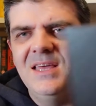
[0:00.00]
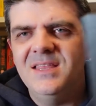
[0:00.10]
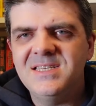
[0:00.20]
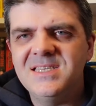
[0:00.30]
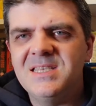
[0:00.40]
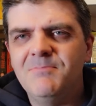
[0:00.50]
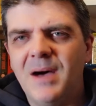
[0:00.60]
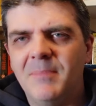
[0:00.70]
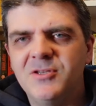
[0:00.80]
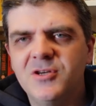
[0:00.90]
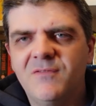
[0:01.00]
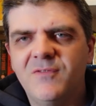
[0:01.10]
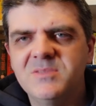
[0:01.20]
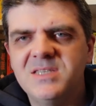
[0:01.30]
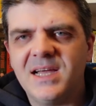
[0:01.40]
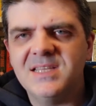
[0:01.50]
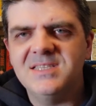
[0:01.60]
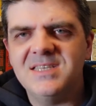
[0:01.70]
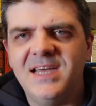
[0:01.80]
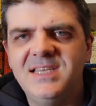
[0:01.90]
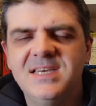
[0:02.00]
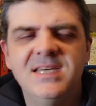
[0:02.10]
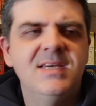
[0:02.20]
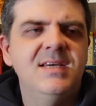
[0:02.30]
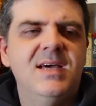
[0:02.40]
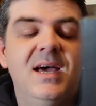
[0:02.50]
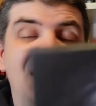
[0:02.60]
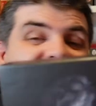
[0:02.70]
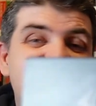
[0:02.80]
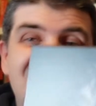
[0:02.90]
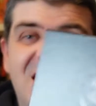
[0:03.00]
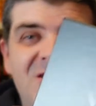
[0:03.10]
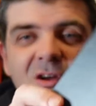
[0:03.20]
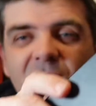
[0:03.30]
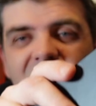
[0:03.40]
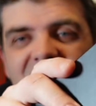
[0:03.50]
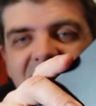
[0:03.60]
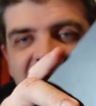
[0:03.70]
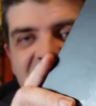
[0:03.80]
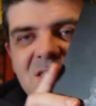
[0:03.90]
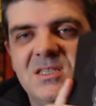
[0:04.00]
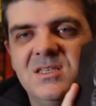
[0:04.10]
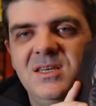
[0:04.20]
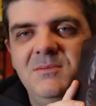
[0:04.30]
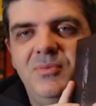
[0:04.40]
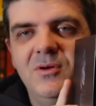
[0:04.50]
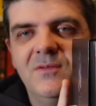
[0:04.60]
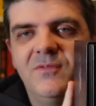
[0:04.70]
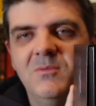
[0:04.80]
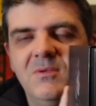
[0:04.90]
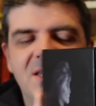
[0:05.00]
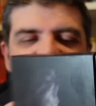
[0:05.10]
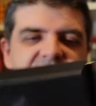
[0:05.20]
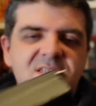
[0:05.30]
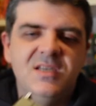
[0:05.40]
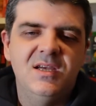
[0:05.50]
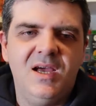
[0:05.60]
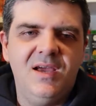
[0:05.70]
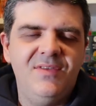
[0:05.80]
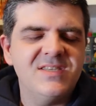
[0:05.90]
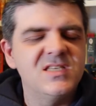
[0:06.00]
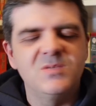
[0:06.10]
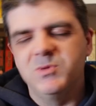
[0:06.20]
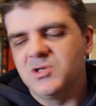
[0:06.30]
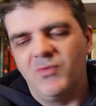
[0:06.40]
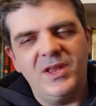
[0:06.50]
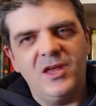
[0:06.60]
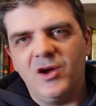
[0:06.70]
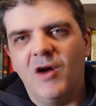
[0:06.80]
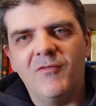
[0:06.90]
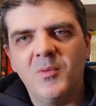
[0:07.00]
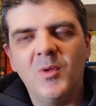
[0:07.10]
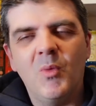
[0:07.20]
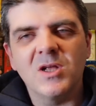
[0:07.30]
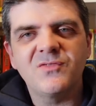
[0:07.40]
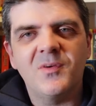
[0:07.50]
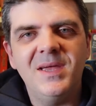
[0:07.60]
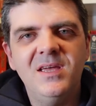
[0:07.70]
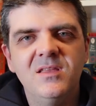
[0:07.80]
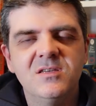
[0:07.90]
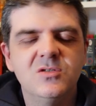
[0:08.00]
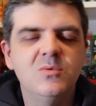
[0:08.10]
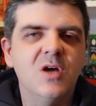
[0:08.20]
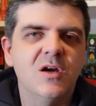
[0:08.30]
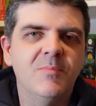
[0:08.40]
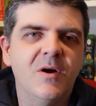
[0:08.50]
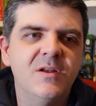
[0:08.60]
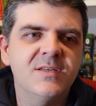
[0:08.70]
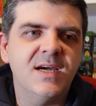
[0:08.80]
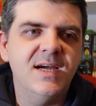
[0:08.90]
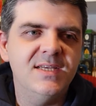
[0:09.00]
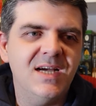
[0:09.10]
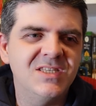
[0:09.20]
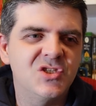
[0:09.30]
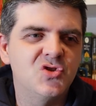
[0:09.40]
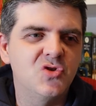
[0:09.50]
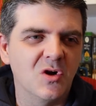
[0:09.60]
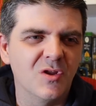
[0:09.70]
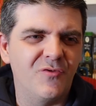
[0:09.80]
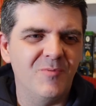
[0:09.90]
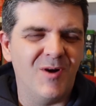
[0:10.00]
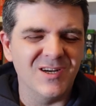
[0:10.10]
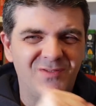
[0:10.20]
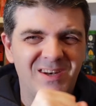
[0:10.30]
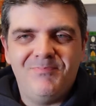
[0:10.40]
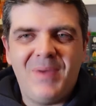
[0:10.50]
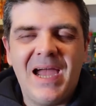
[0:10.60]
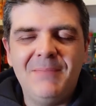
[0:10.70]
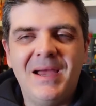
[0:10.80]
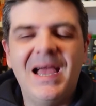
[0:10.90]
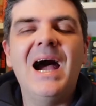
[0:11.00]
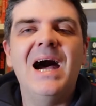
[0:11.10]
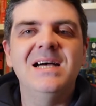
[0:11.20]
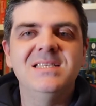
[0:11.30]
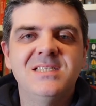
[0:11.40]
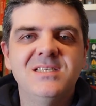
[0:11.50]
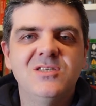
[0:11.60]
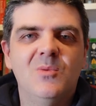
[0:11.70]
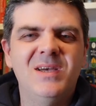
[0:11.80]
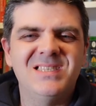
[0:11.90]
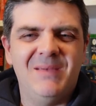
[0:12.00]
This is the Babadook from Second Sight. Uh, again, another ridiculously beautiful release. This is, was a real uncomfortable watch for me. There's no doubt about it. I, I struggled through parts of it behind my hands in some ways.